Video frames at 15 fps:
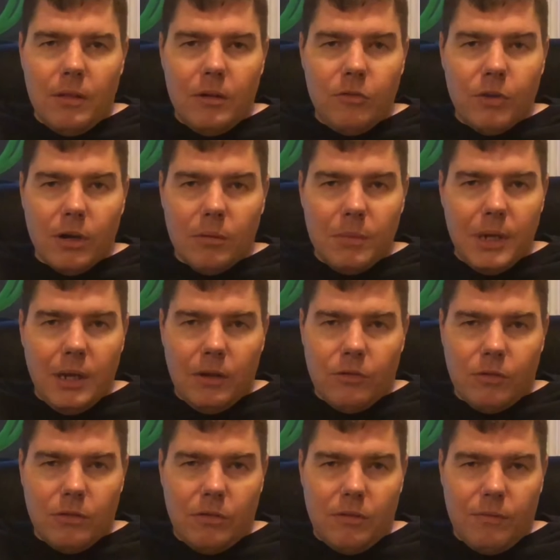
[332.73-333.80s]
The gentleman
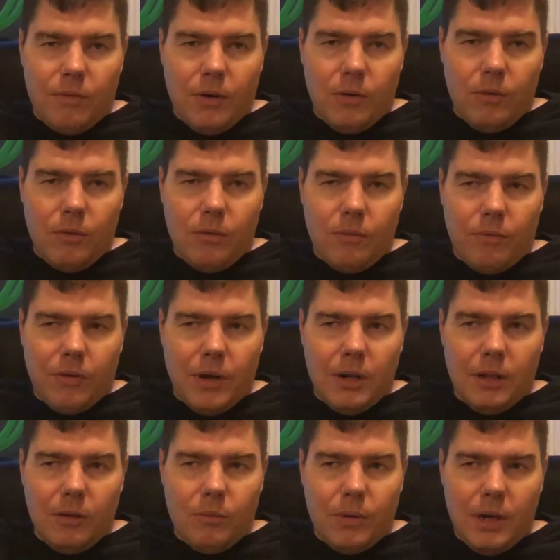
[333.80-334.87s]
answers the phone
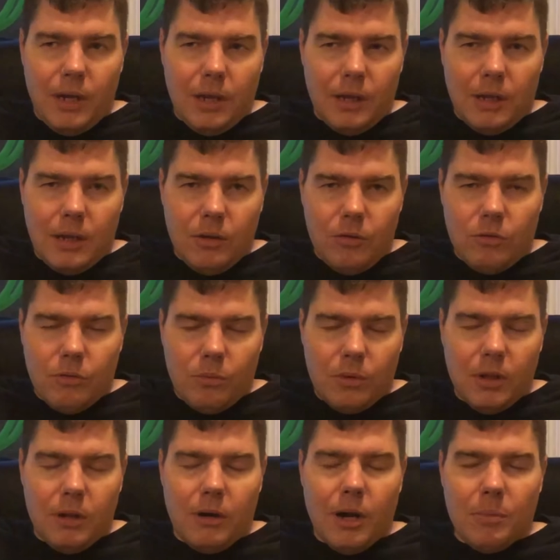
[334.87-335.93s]
finally when it goes to one
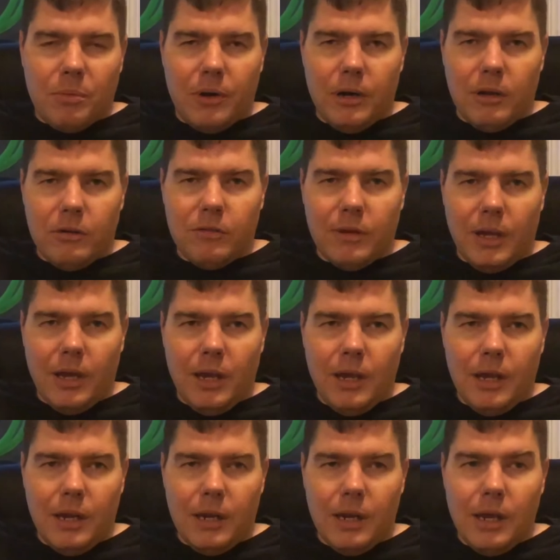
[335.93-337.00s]
of their operators,
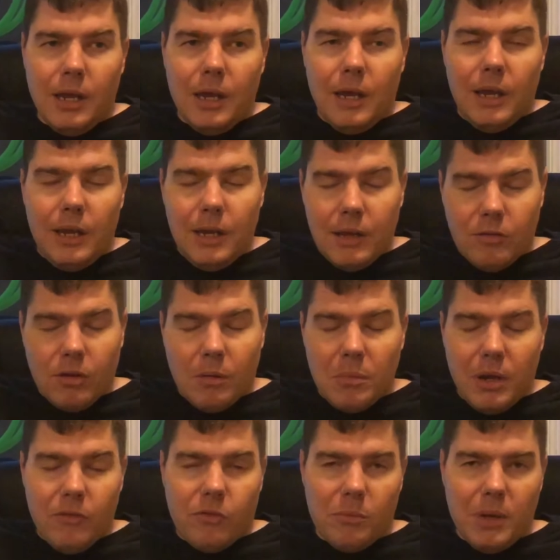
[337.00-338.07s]
and he gets all
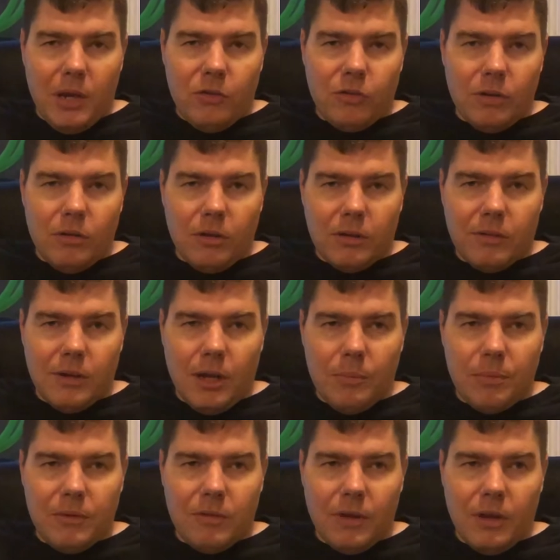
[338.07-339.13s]
my information, looks it
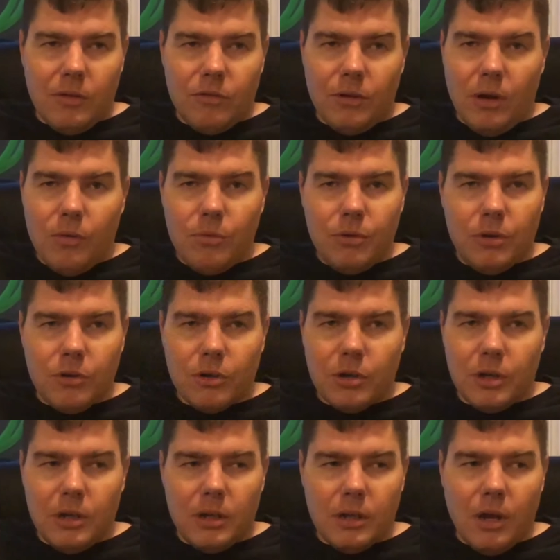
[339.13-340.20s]
up, and says, No, you're
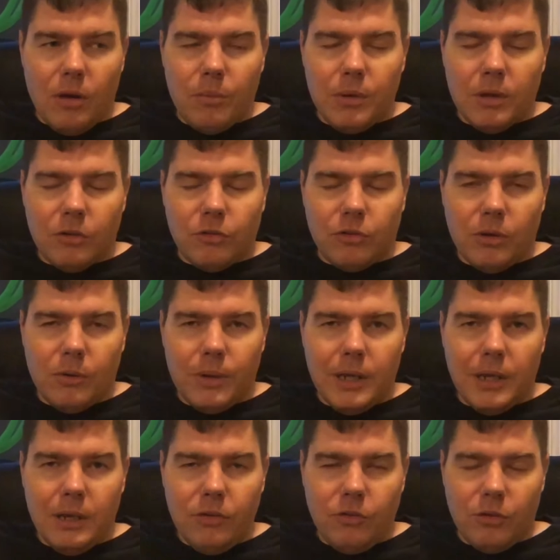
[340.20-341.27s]
good to go. We don't show
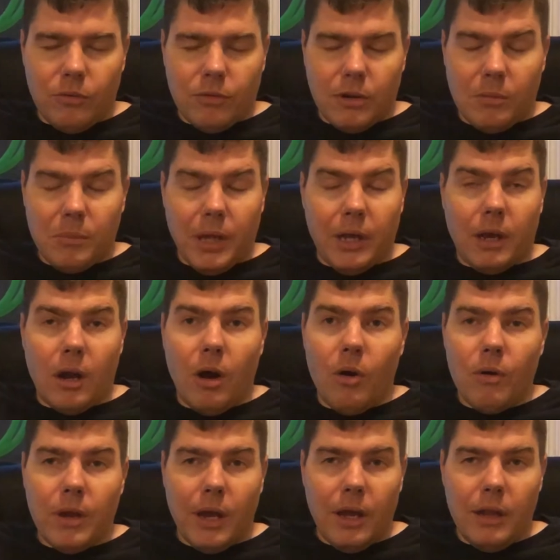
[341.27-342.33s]
any issues. And I'm like,
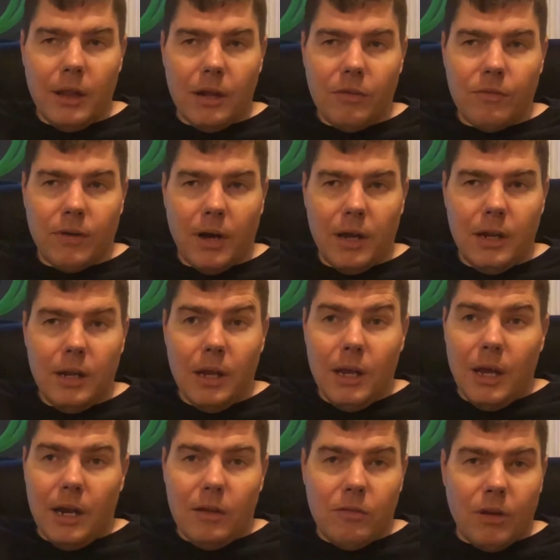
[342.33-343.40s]
Okay, that's fine. And
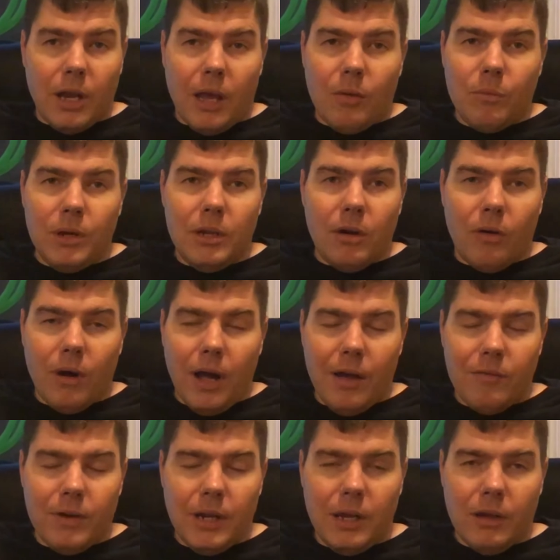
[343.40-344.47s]
he's like, And we don't
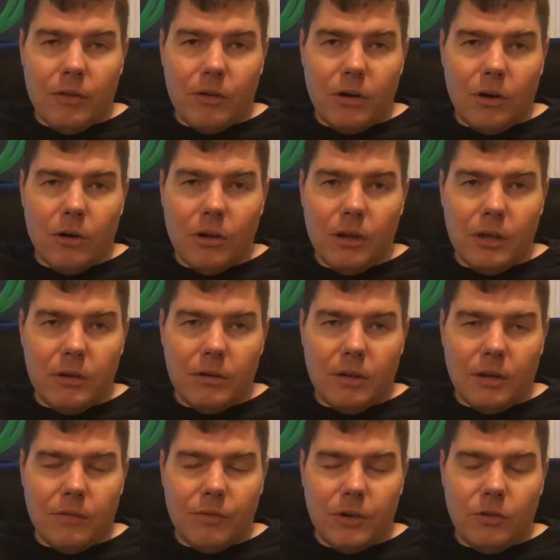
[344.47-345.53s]
have any other earlier
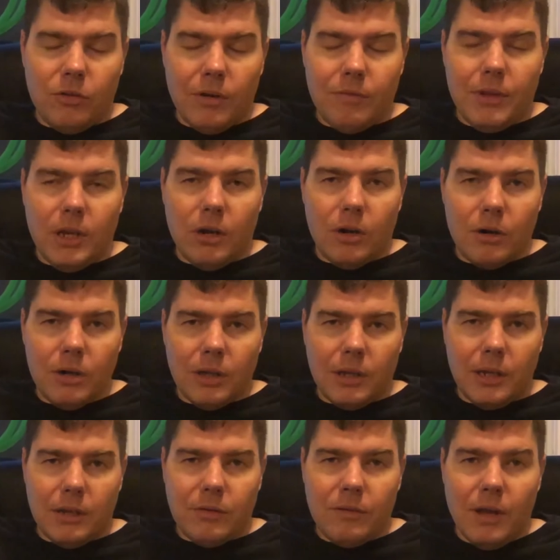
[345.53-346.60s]
deliveries. You have the
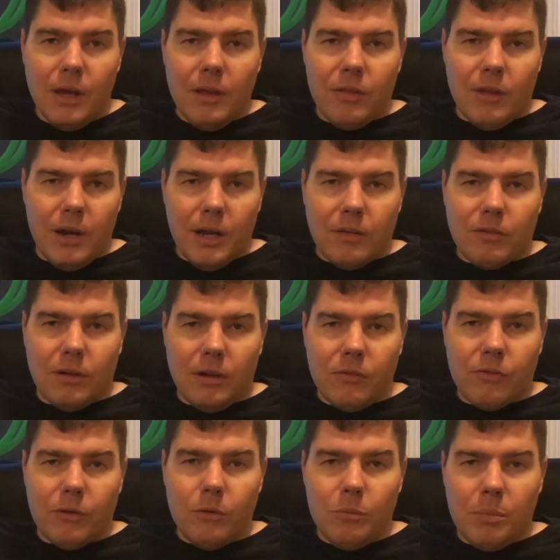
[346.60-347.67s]
earliest, the next
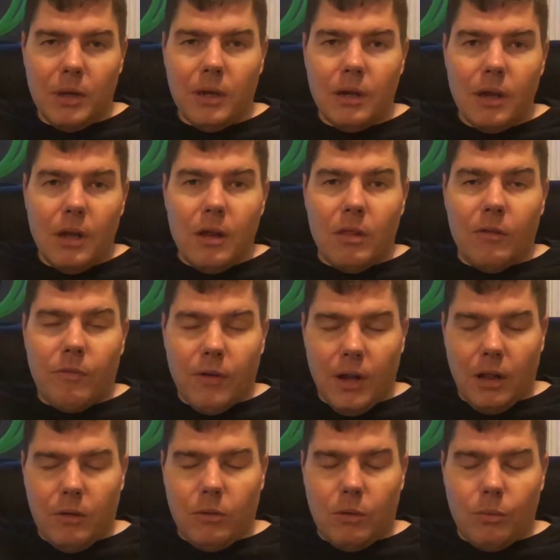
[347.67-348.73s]
delivery would be the
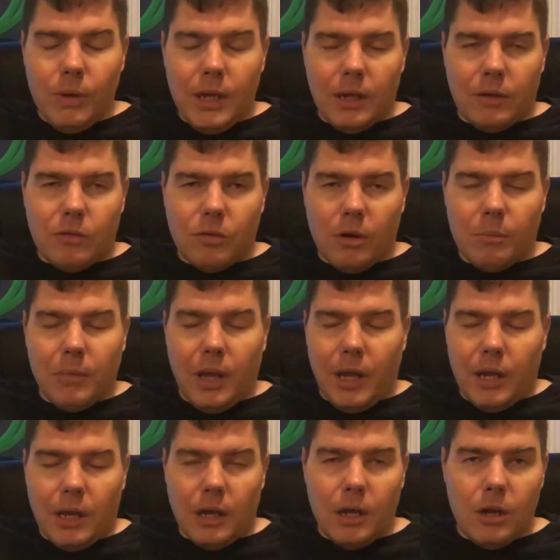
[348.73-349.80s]
following week. So I'm
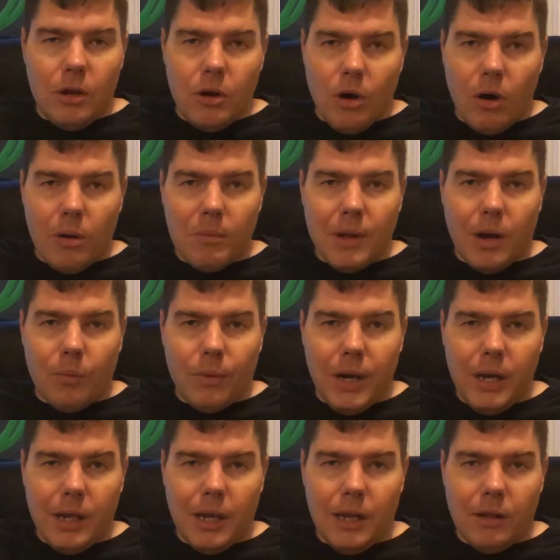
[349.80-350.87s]
like, no, I'm not
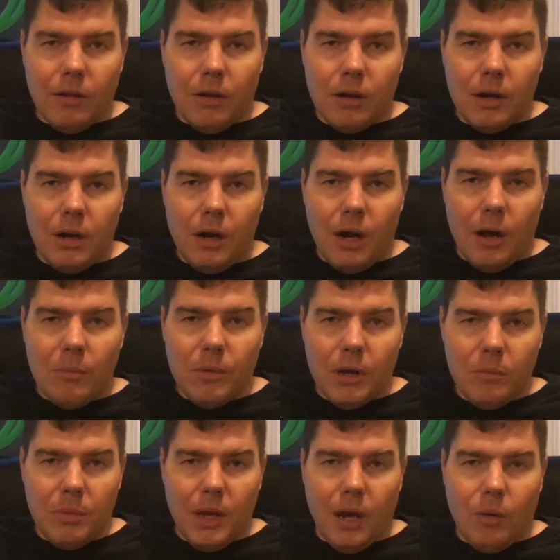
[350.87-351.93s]
waiting any longer. I'm
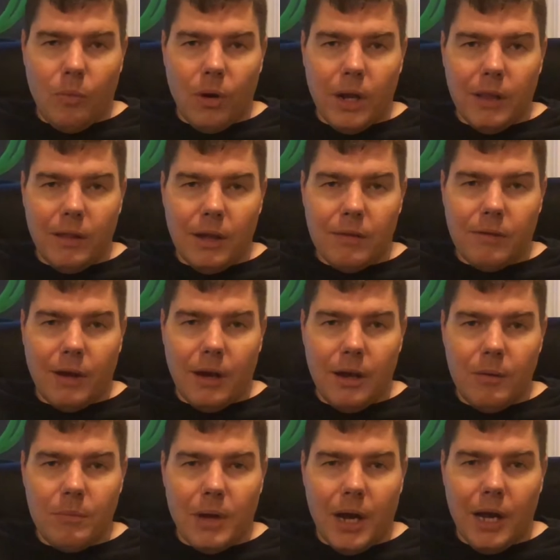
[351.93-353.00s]
going to be at work at that time.